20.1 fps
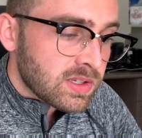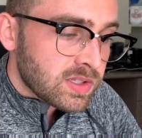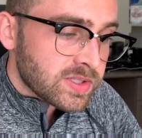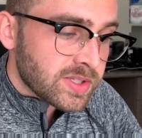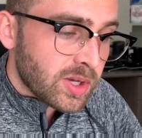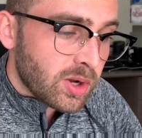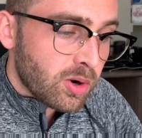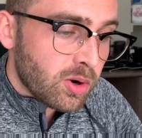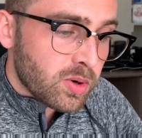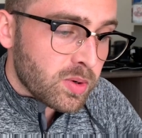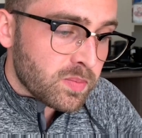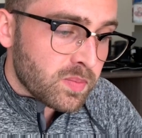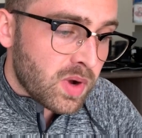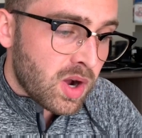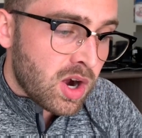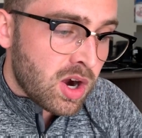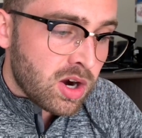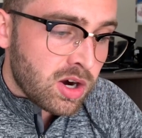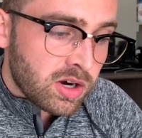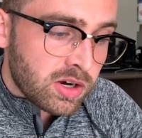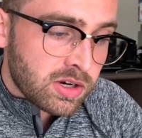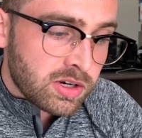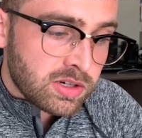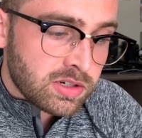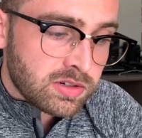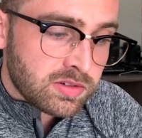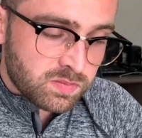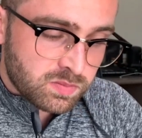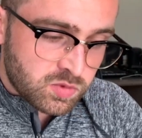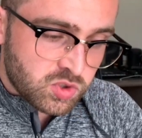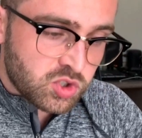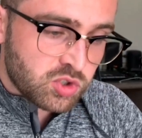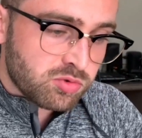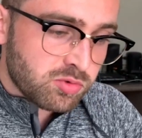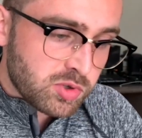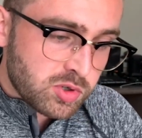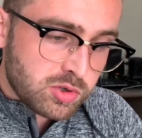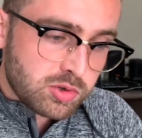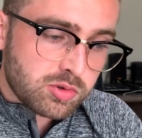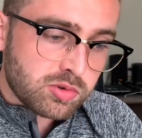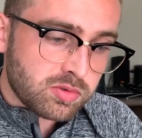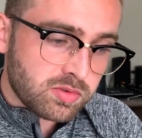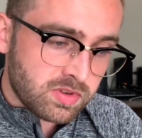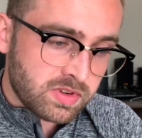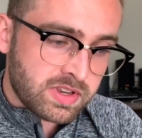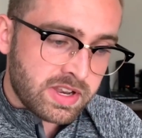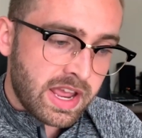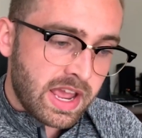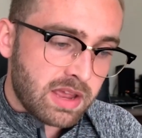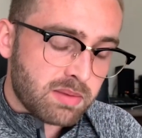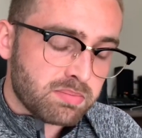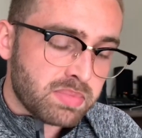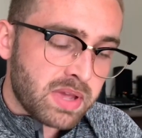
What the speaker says: So our true net